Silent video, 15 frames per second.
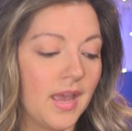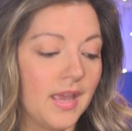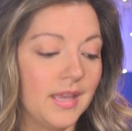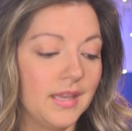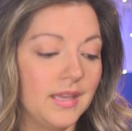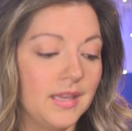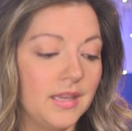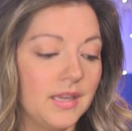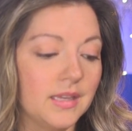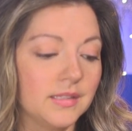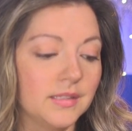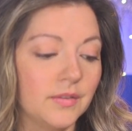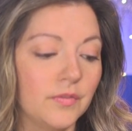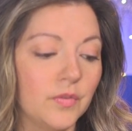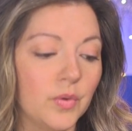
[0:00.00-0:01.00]
He
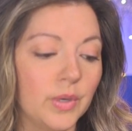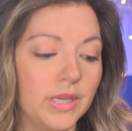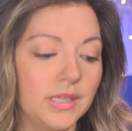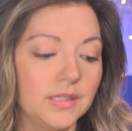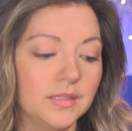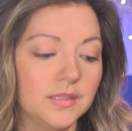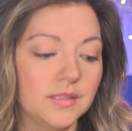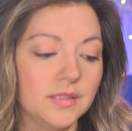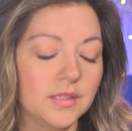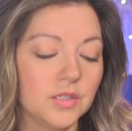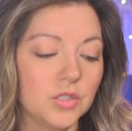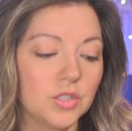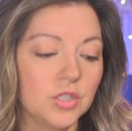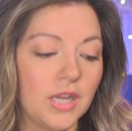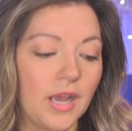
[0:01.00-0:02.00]
is a voice
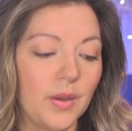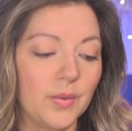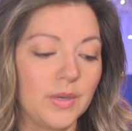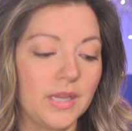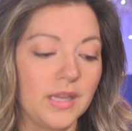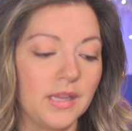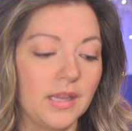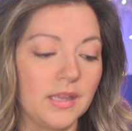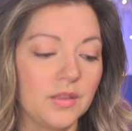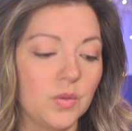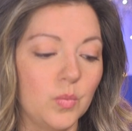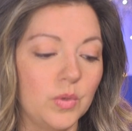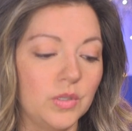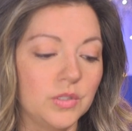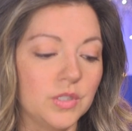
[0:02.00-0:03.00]
shouting in the
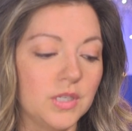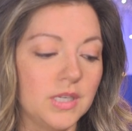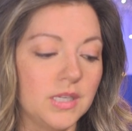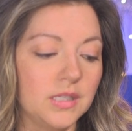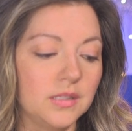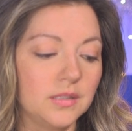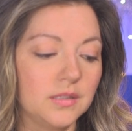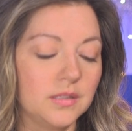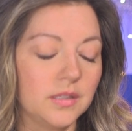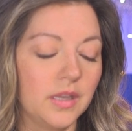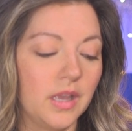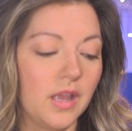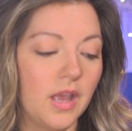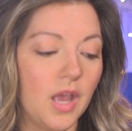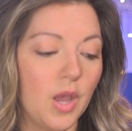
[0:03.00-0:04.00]
wilderness
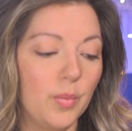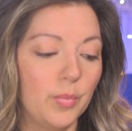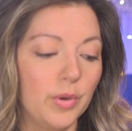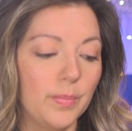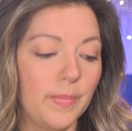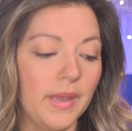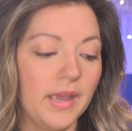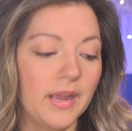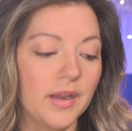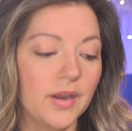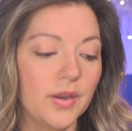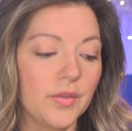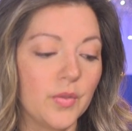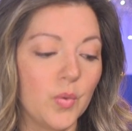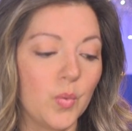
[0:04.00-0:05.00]

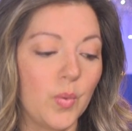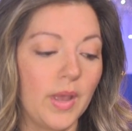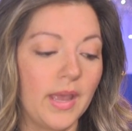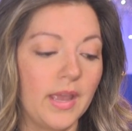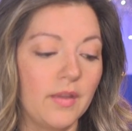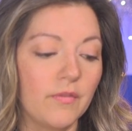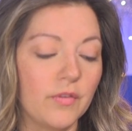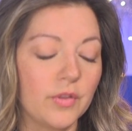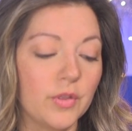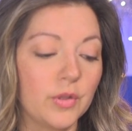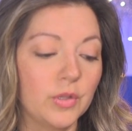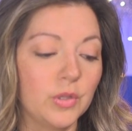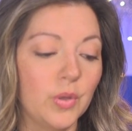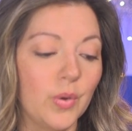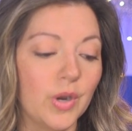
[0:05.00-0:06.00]
Prepare the way for the
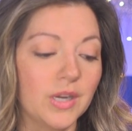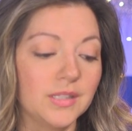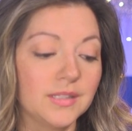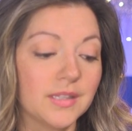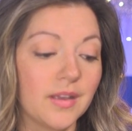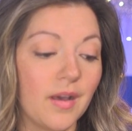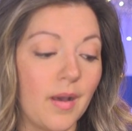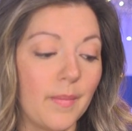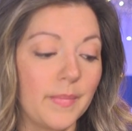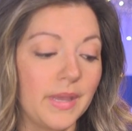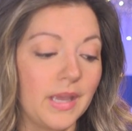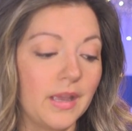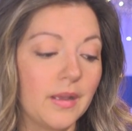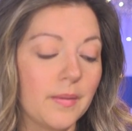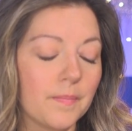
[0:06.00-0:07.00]
Lord's
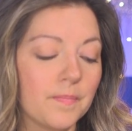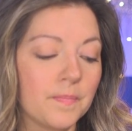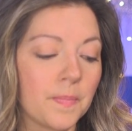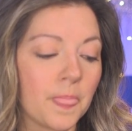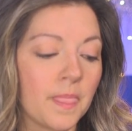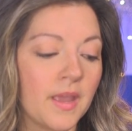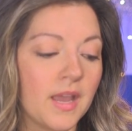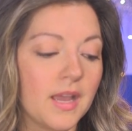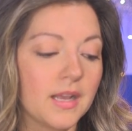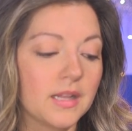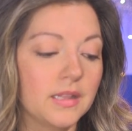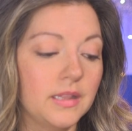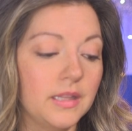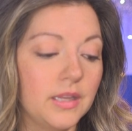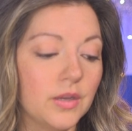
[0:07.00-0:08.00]
coming,
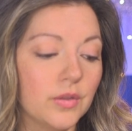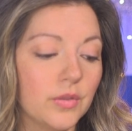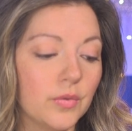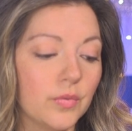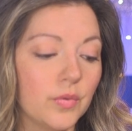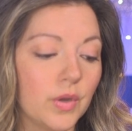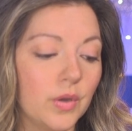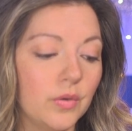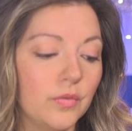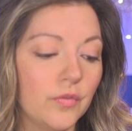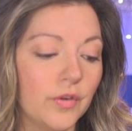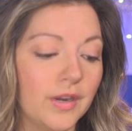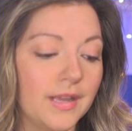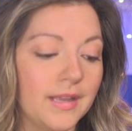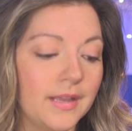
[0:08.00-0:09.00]
clear the road
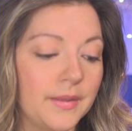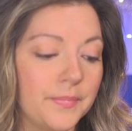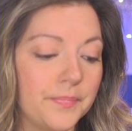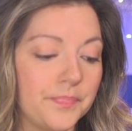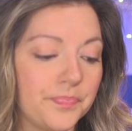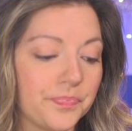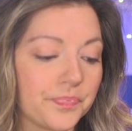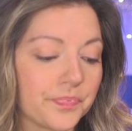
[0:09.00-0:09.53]
for him.